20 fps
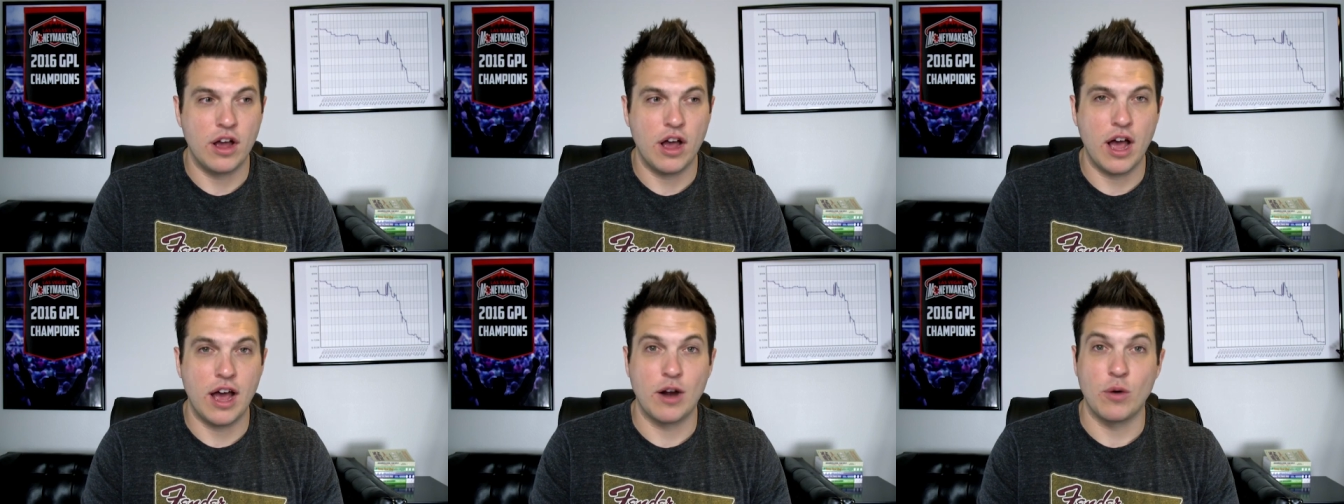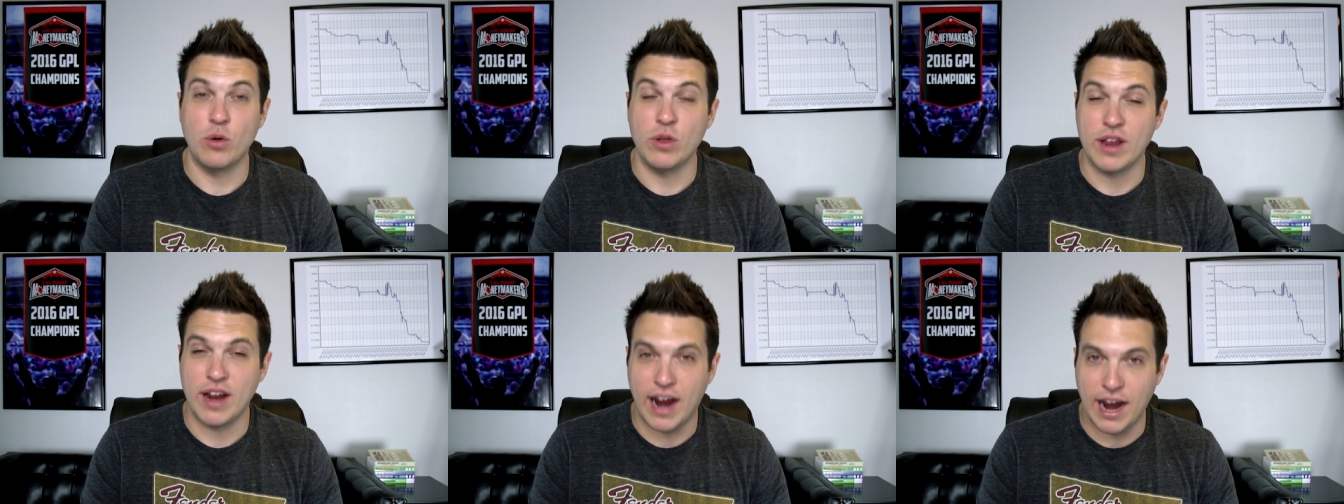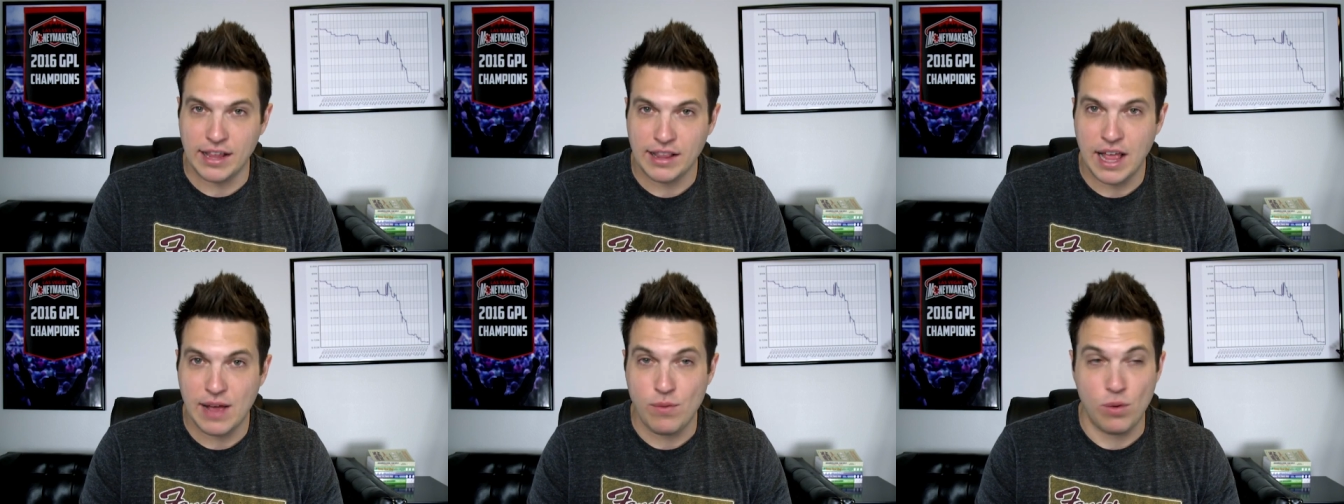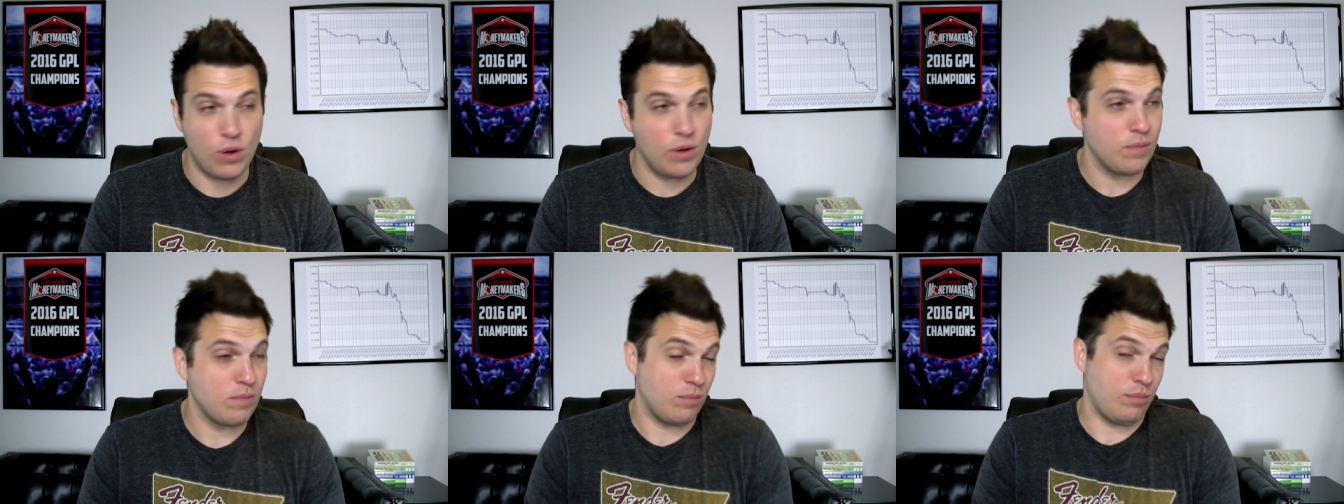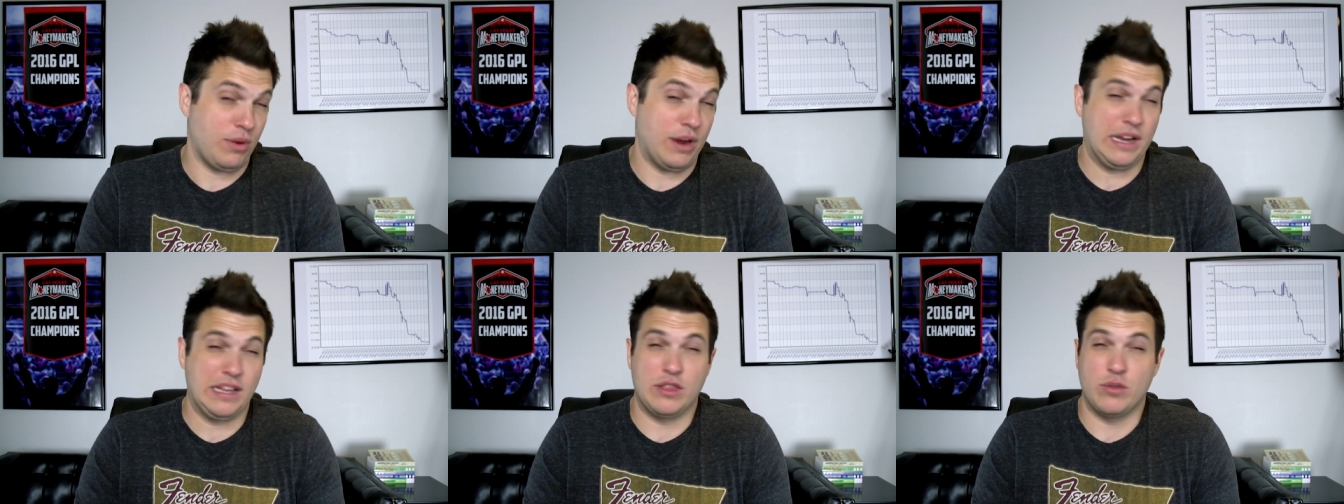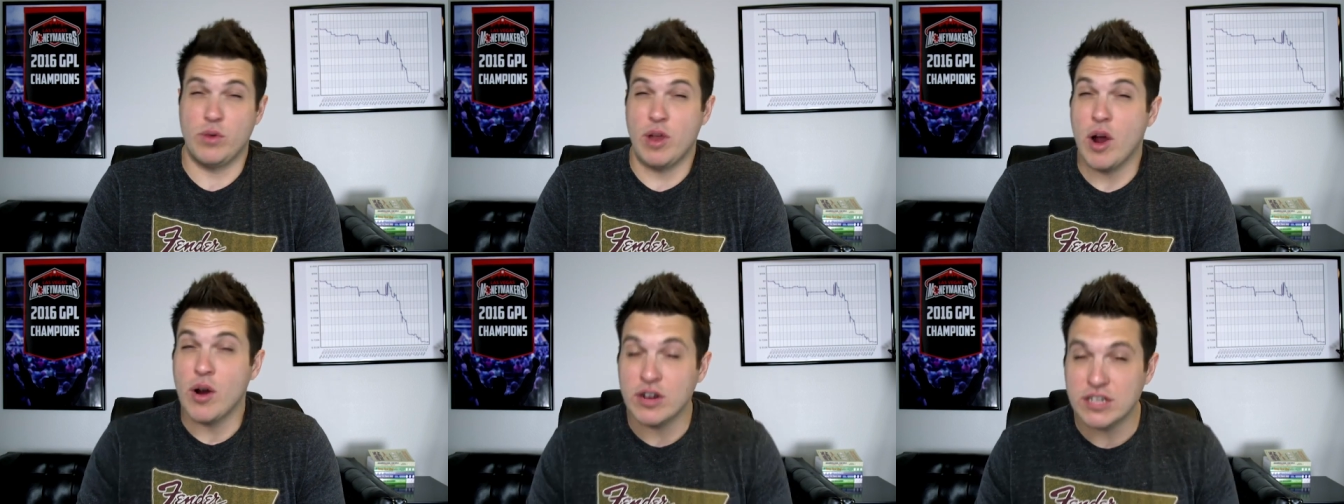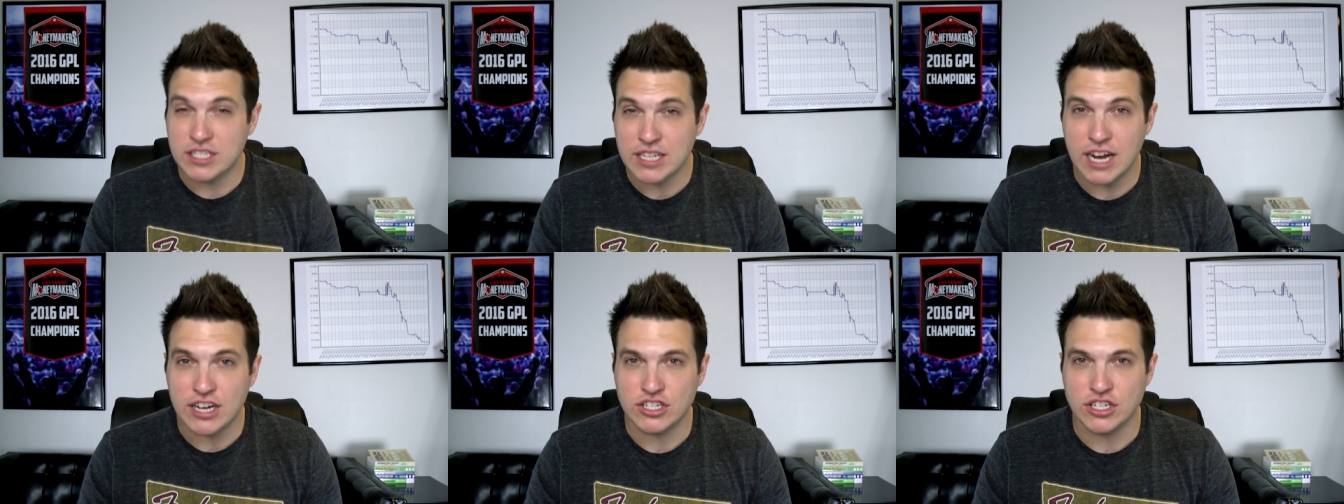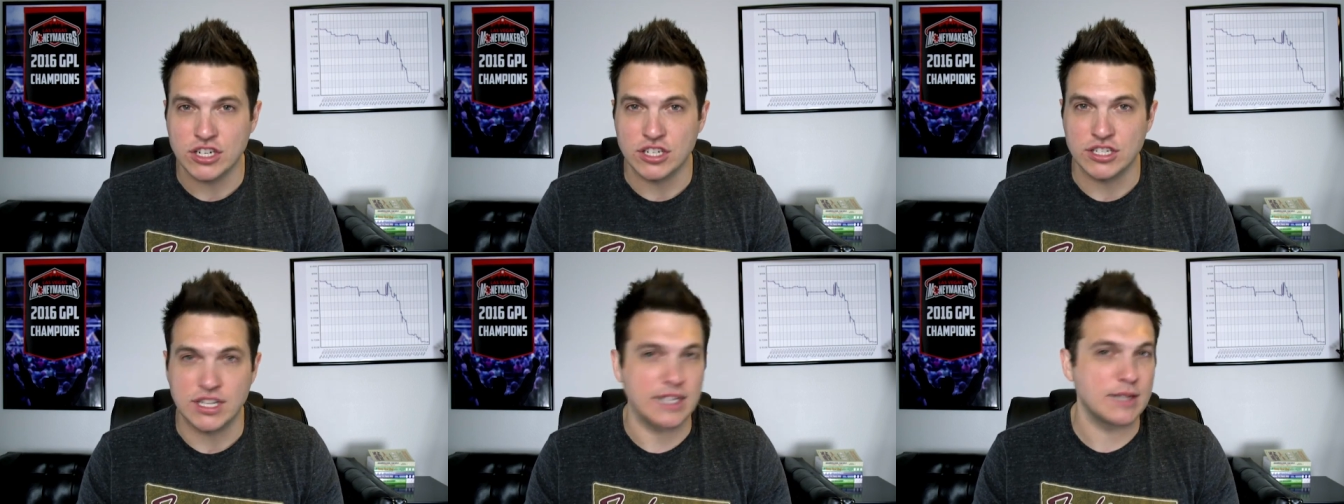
at a really high level, play 3-hour sessions.